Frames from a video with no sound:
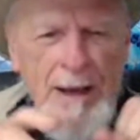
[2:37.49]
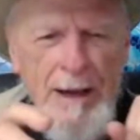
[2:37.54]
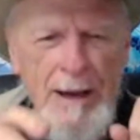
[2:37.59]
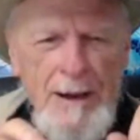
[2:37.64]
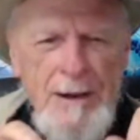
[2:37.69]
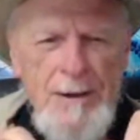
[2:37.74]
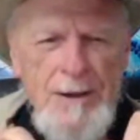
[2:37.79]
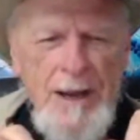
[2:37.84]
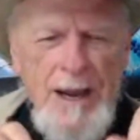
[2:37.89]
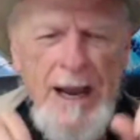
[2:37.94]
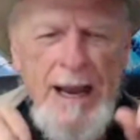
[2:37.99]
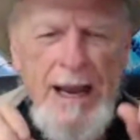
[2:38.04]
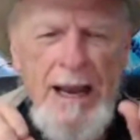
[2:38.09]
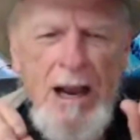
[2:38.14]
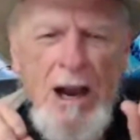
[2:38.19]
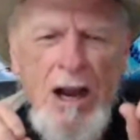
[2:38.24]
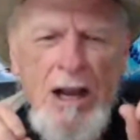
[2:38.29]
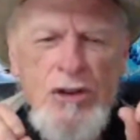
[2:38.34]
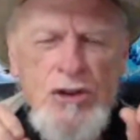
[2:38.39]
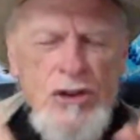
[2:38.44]
Okay,
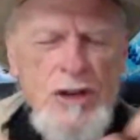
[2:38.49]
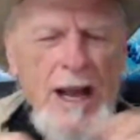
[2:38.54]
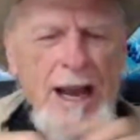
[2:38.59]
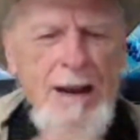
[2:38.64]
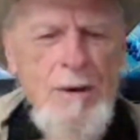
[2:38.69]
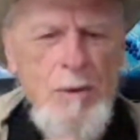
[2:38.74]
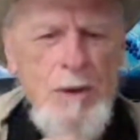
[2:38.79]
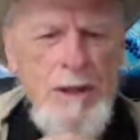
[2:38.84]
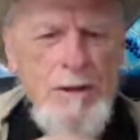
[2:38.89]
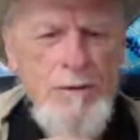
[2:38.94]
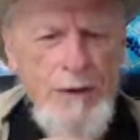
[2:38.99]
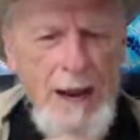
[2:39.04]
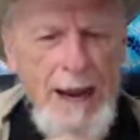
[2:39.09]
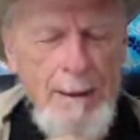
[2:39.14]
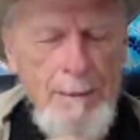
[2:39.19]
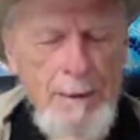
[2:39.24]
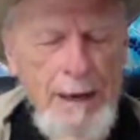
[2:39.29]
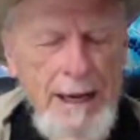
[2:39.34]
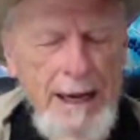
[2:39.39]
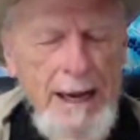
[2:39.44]
I stayed with a
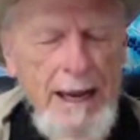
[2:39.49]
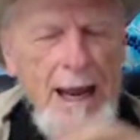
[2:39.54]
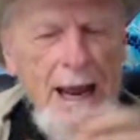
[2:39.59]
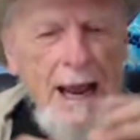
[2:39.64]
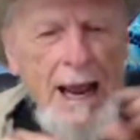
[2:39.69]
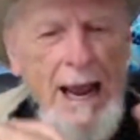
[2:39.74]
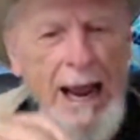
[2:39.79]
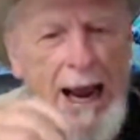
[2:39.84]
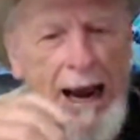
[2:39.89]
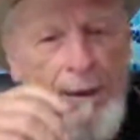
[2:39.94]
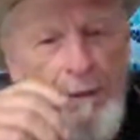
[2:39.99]
family, and